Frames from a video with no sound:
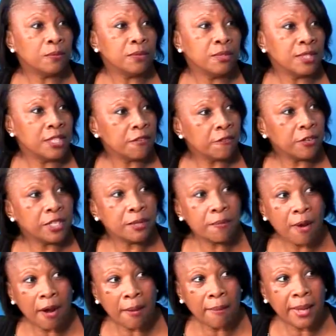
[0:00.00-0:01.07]
the different
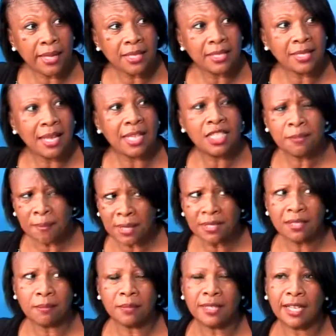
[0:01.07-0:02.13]
departments and spend
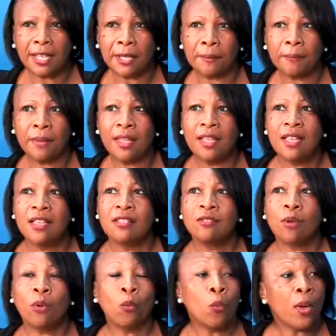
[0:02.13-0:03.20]
some time. So
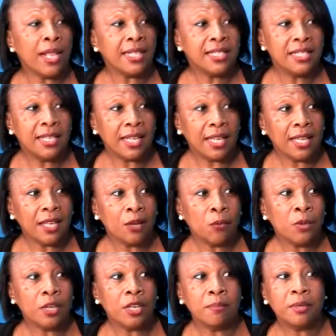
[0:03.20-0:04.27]
on Wednesday,
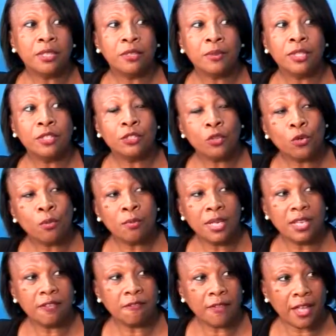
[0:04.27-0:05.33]
we're going to be doing 2
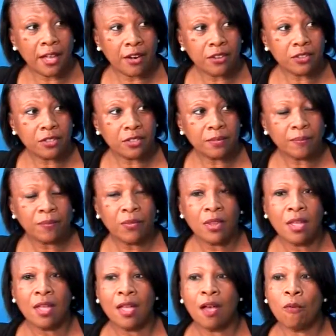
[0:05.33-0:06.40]
mini fairs.
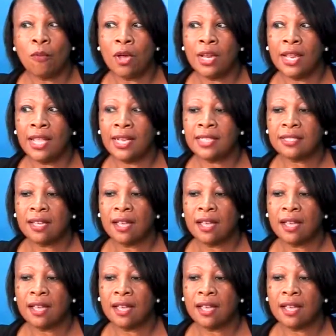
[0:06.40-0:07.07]
One at